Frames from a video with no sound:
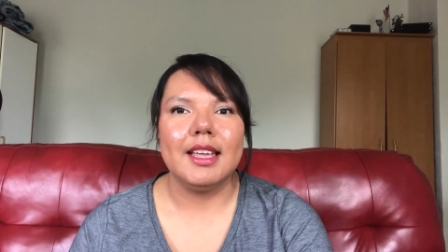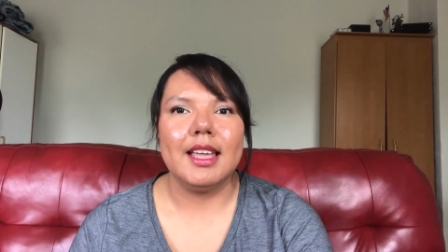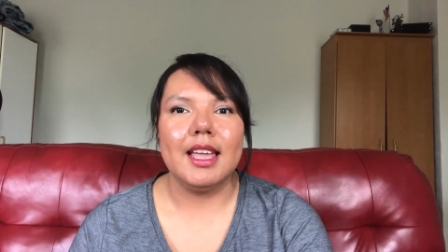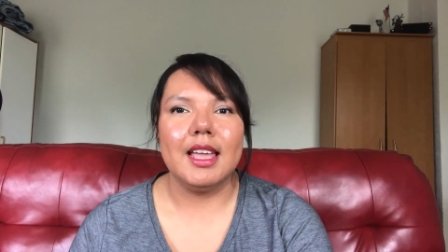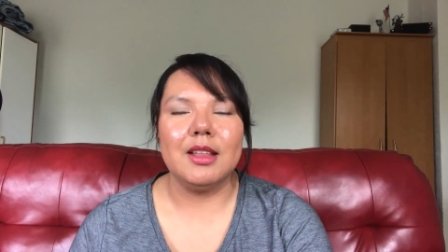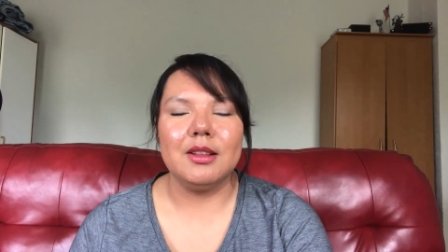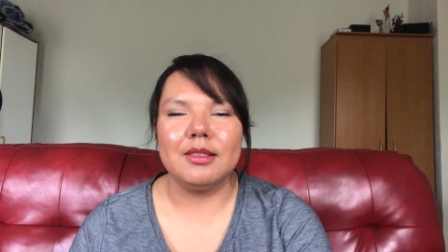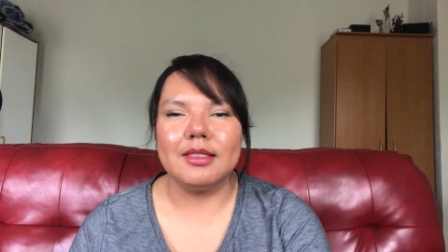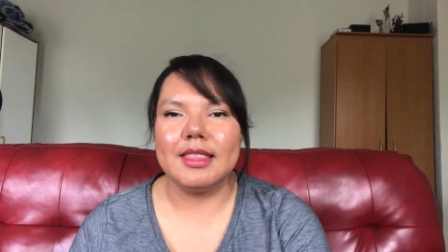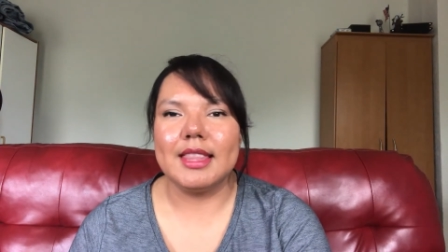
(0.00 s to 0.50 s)

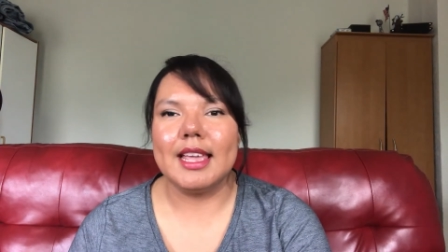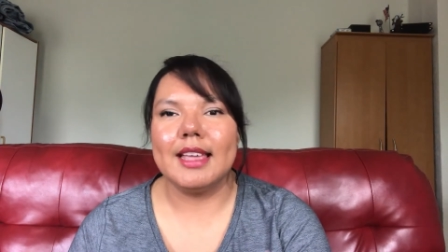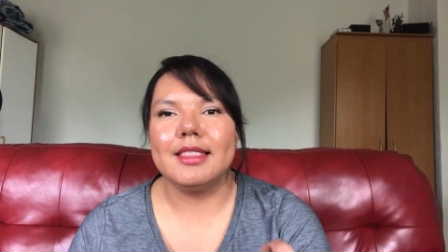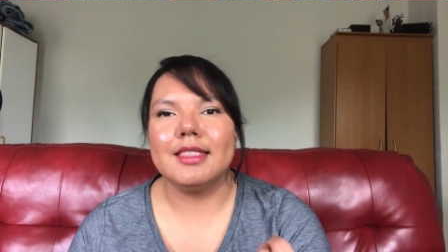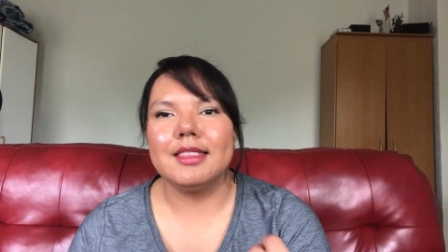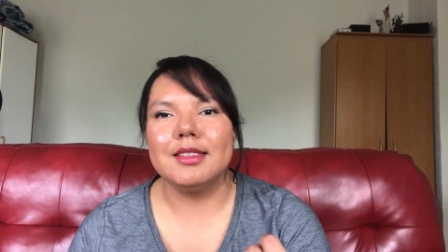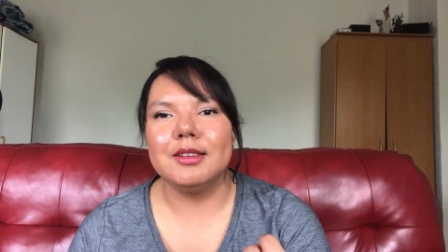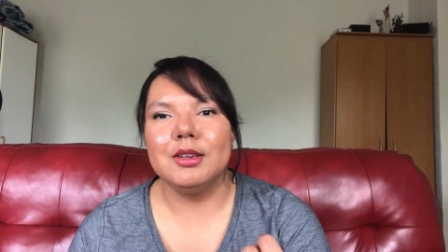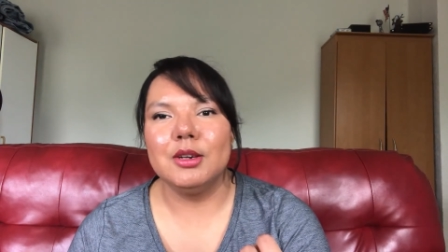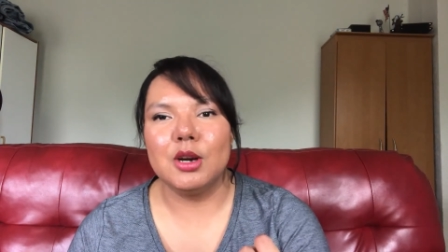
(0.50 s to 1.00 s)
and that
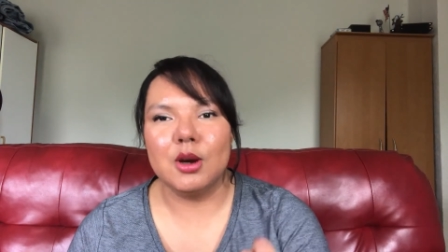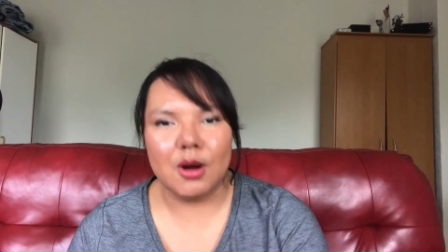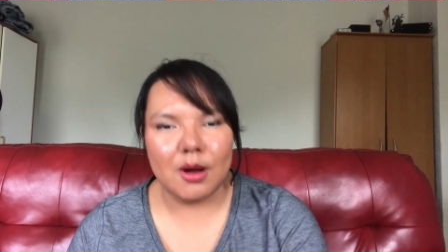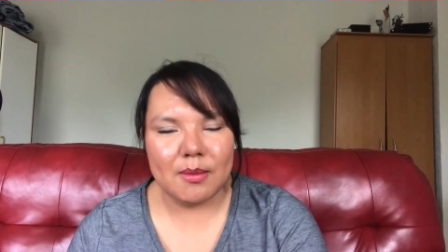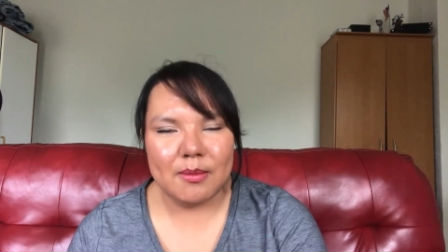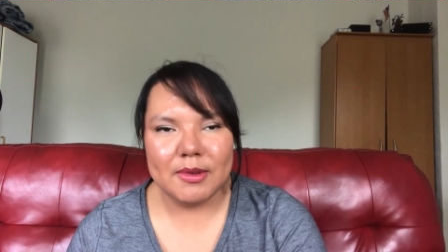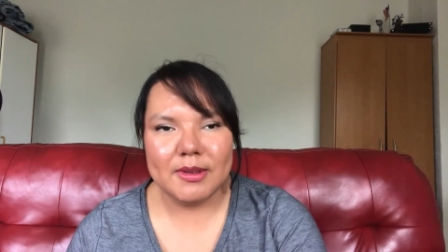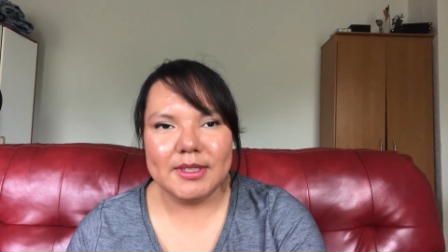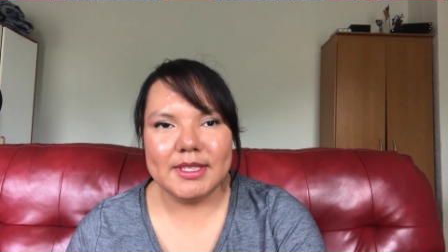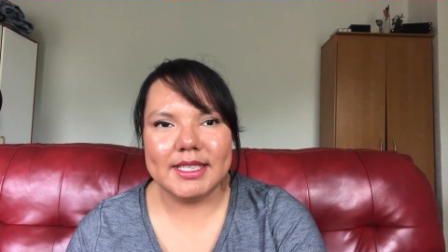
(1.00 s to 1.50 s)
you're
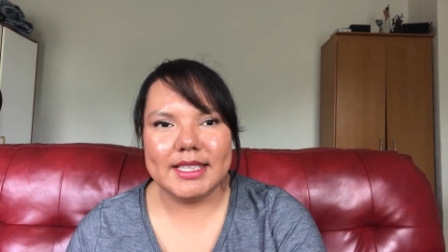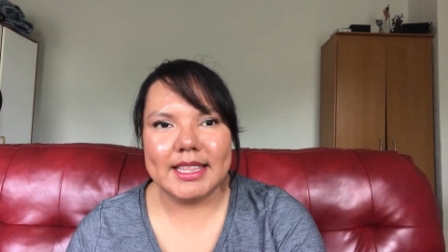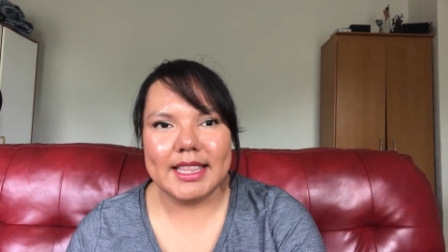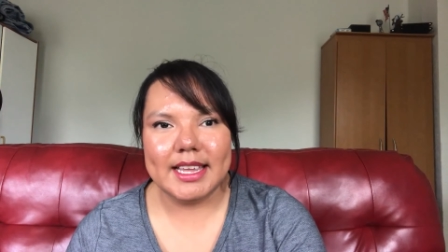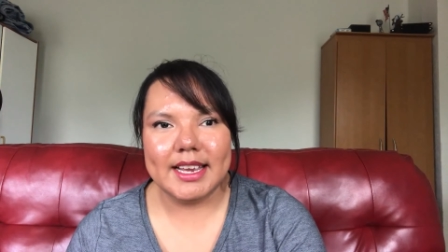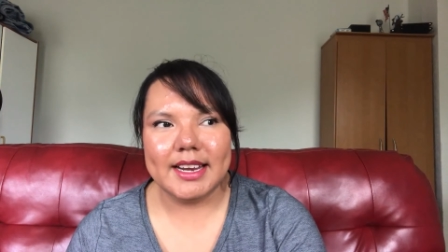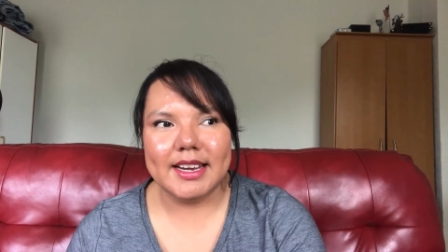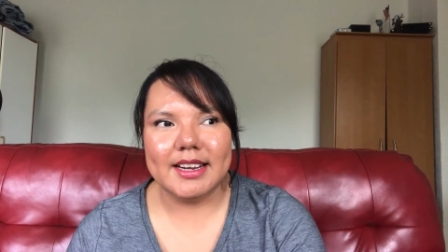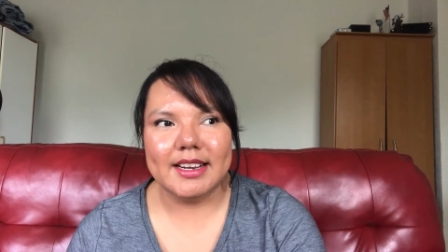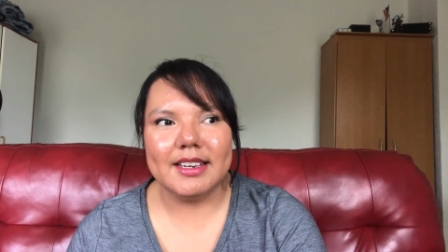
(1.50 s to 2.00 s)
almost
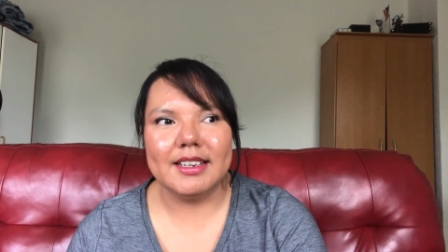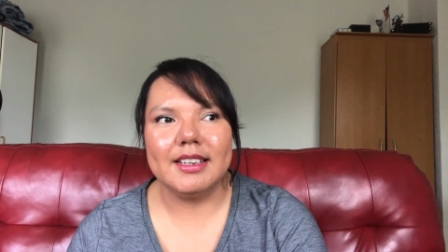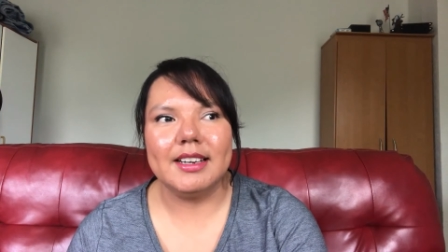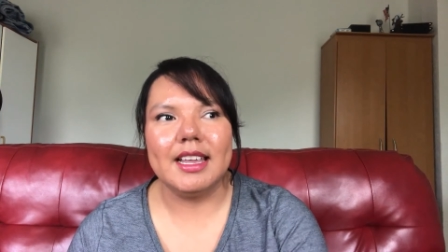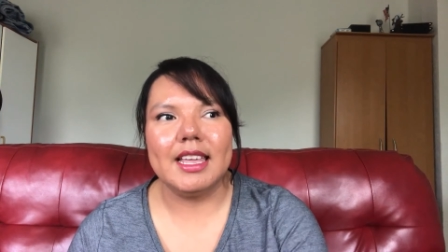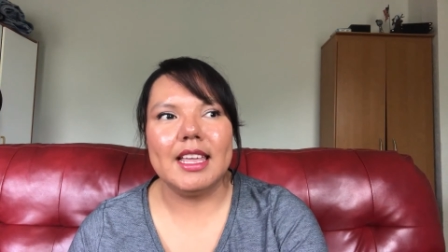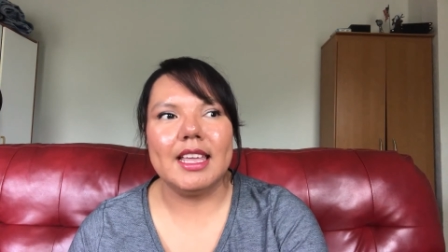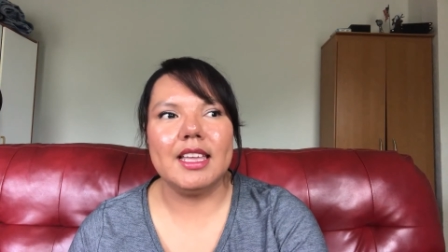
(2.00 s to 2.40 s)
there.